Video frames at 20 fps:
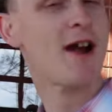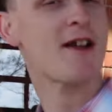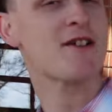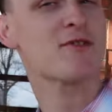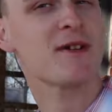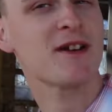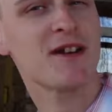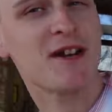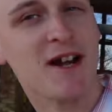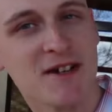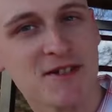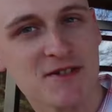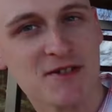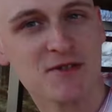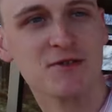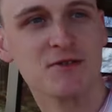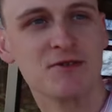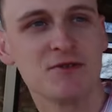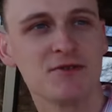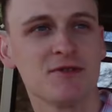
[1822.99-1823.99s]
graduated high
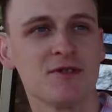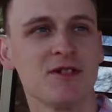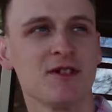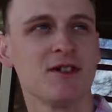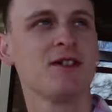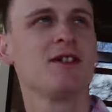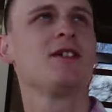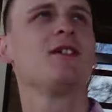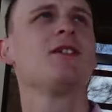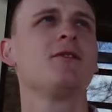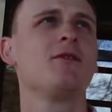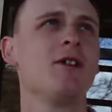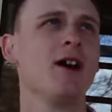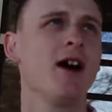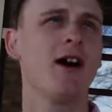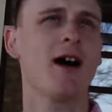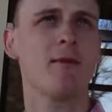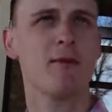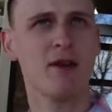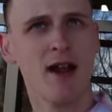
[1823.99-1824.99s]
school.
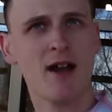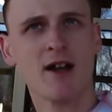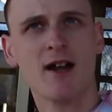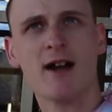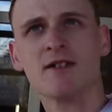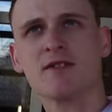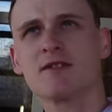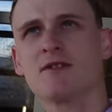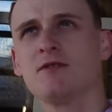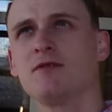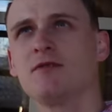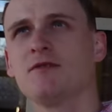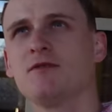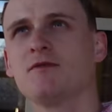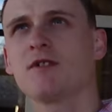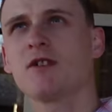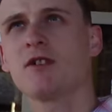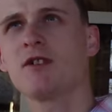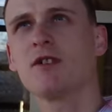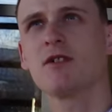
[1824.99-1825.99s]
Well, I've been out of high school
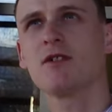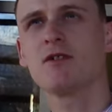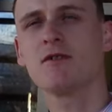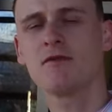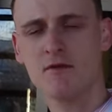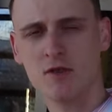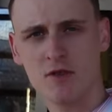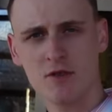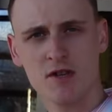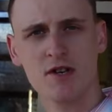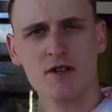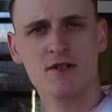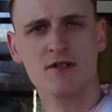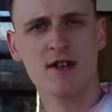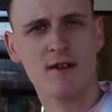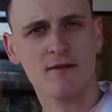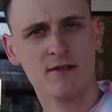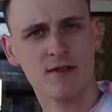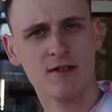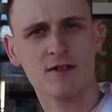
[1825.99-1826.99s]
for a few years
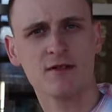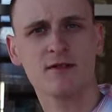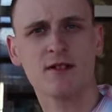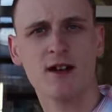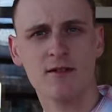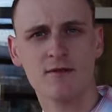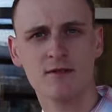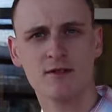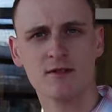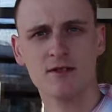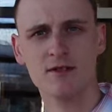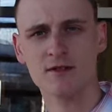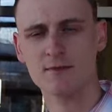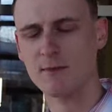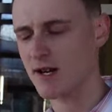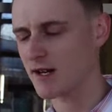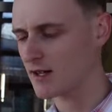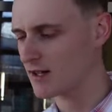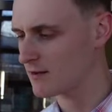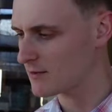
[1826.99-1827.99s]
after after this
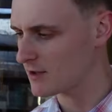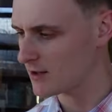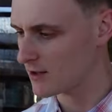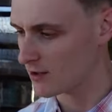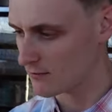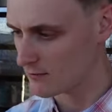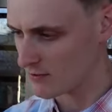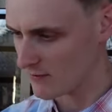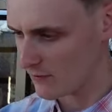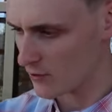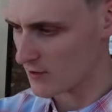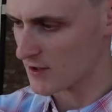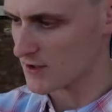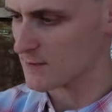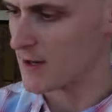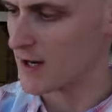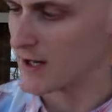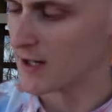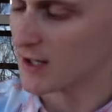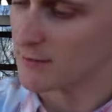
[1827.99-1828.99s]
bike came out, or before
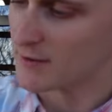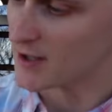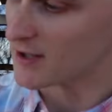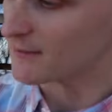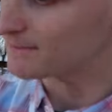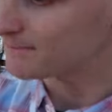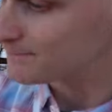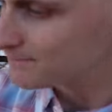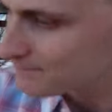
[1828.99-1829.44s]
this bike came out.